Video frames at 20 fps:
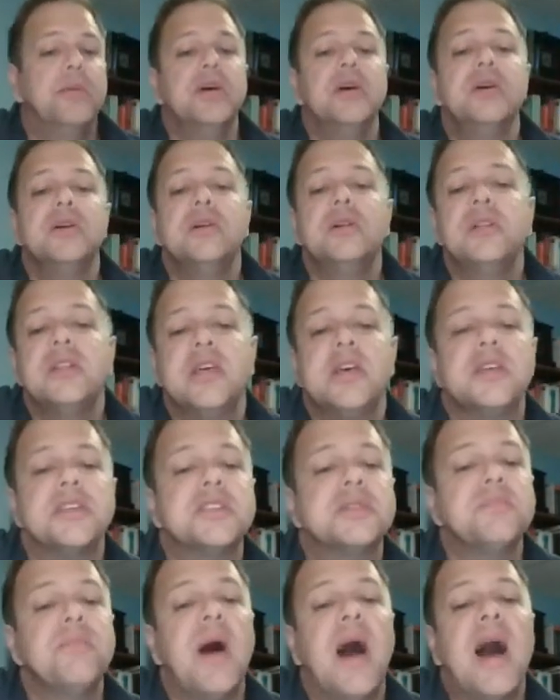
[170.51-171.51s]
Build
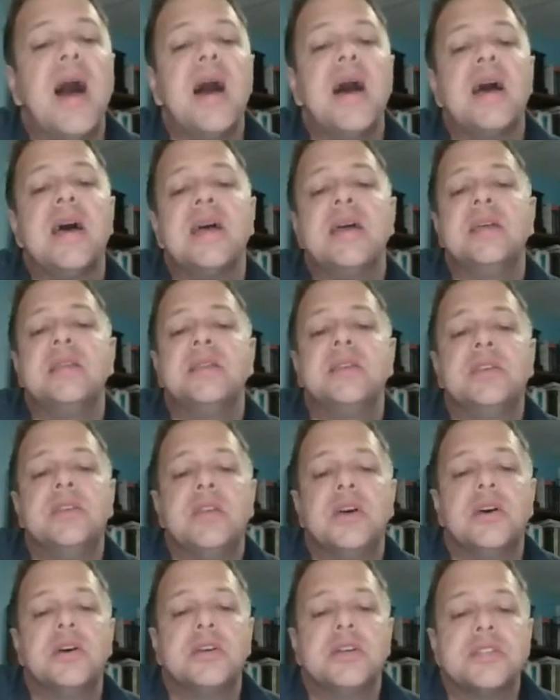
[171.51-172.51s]
us,
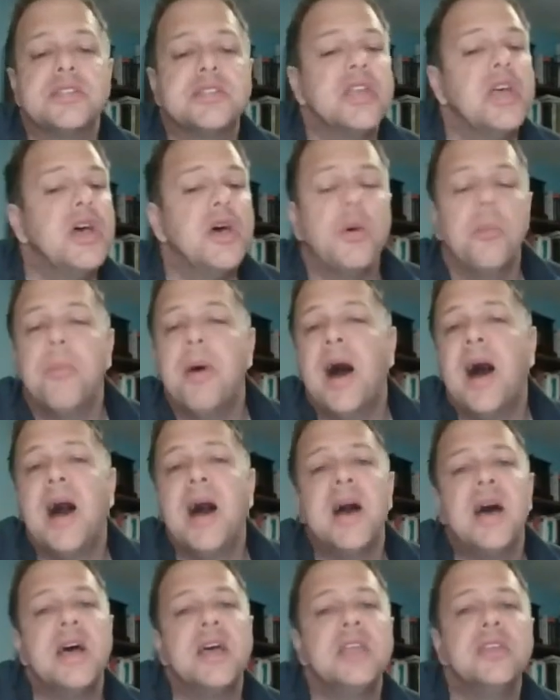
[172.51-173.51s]
bind us
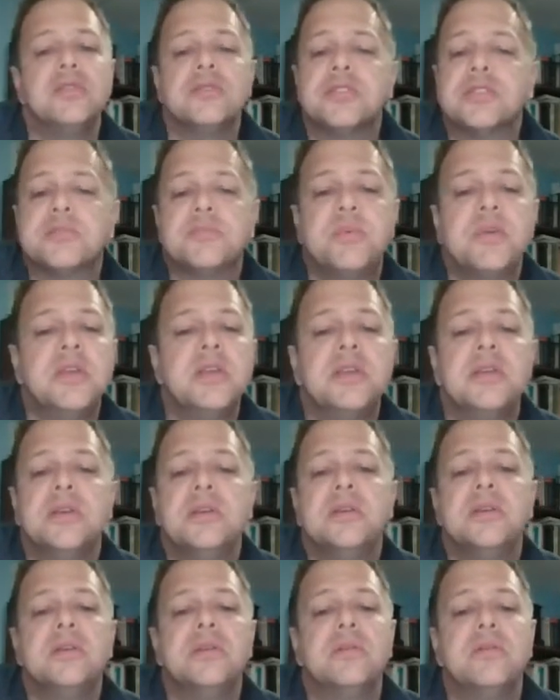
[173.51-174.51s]
by your
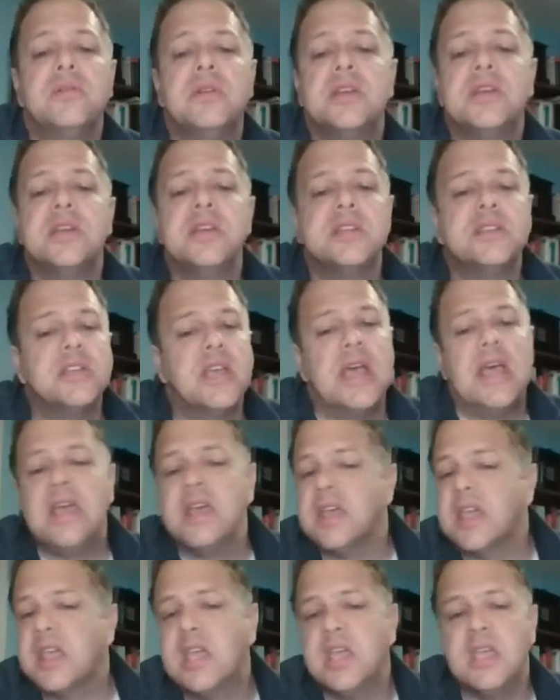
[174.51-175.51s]
Spirit,
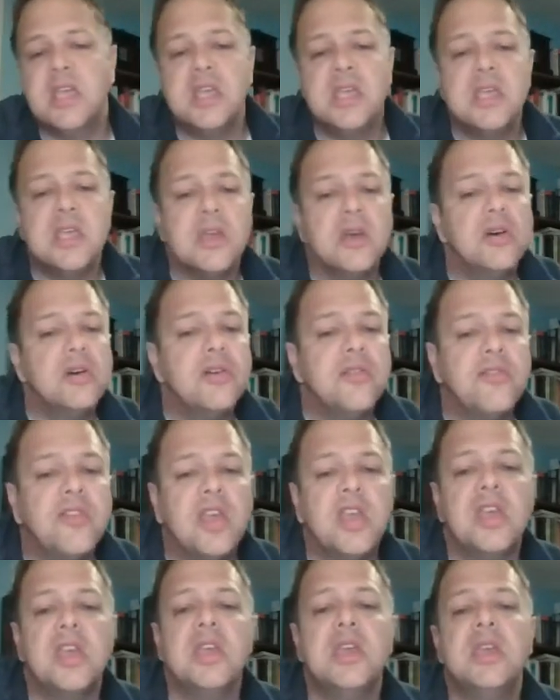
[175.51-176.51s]
King of
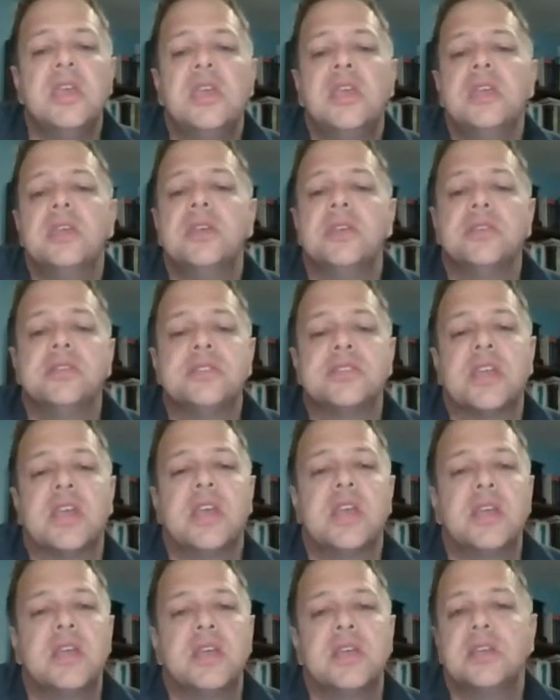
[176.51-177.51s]
kings
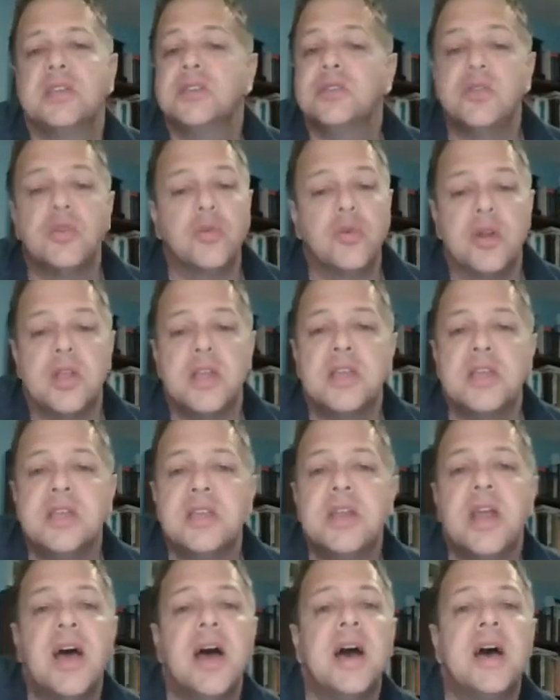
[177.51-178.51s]
and
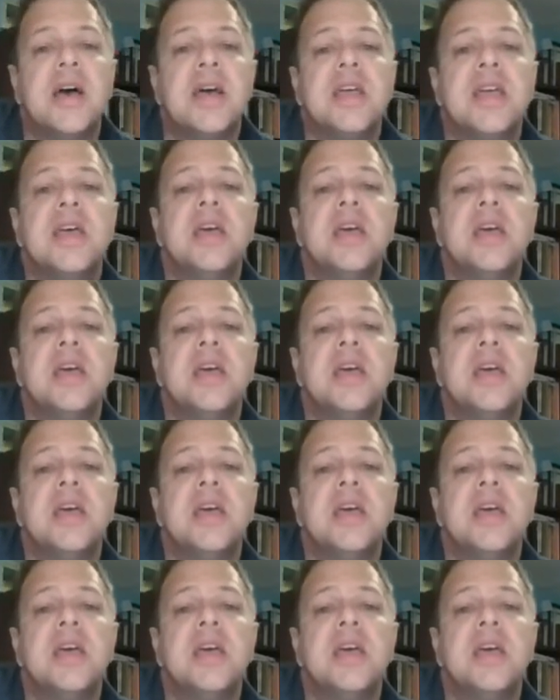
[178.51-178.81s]
great I